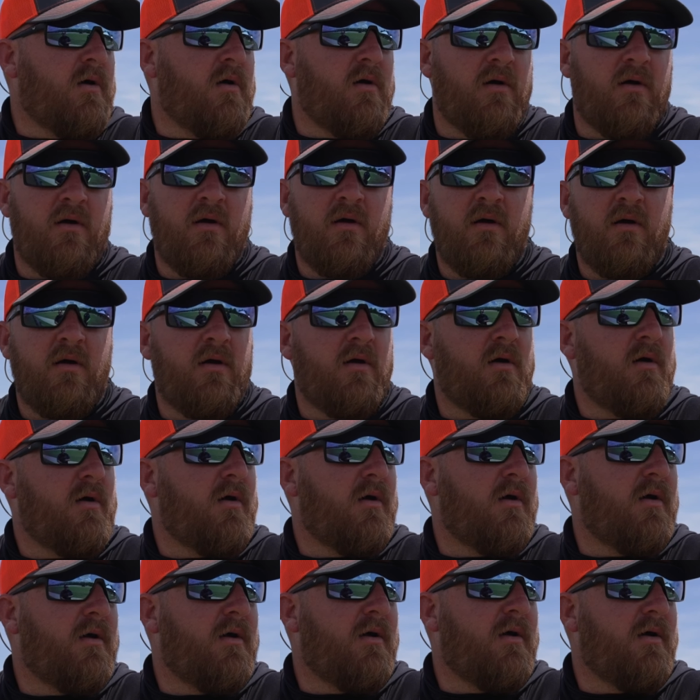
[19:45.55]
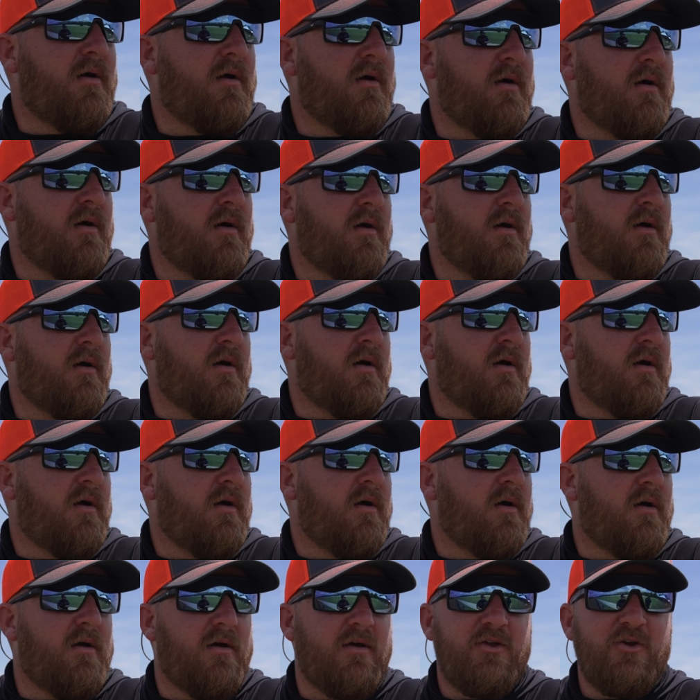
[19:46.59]
This in this budget or the next budget.
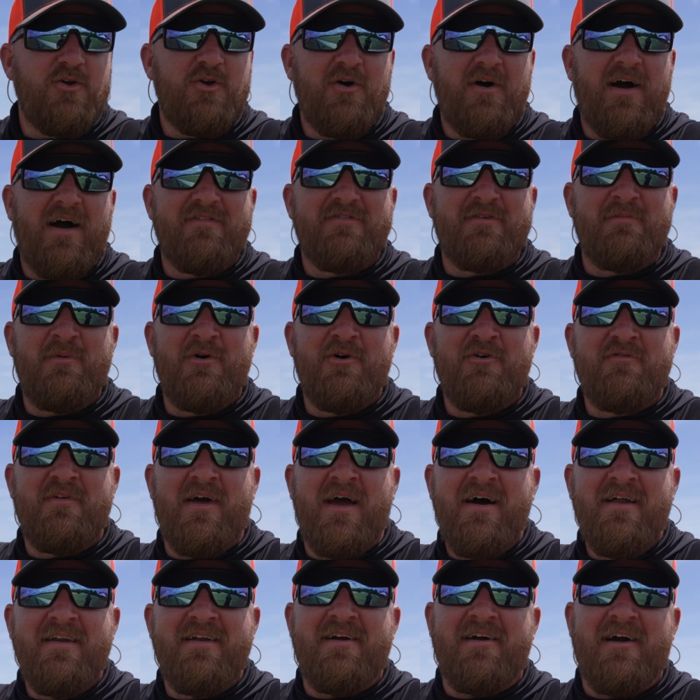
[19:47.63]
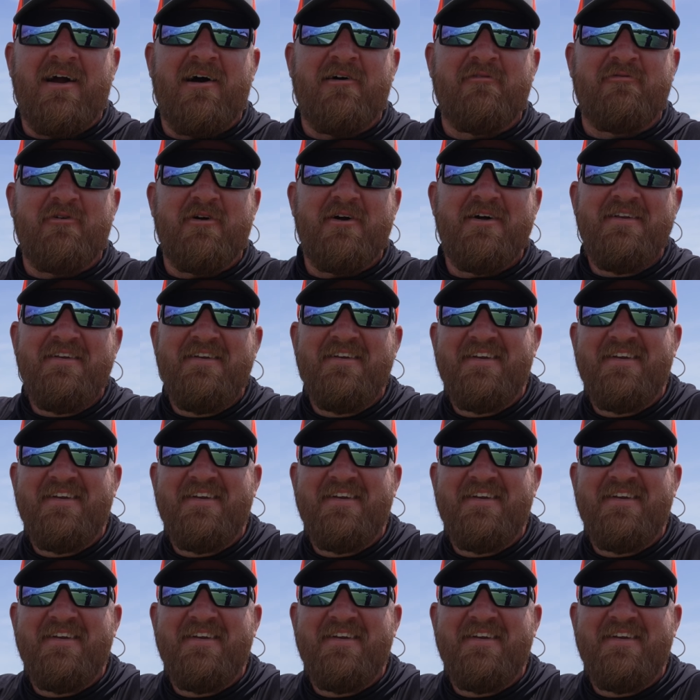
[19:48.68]
You're gonna have to move down here, Alfred.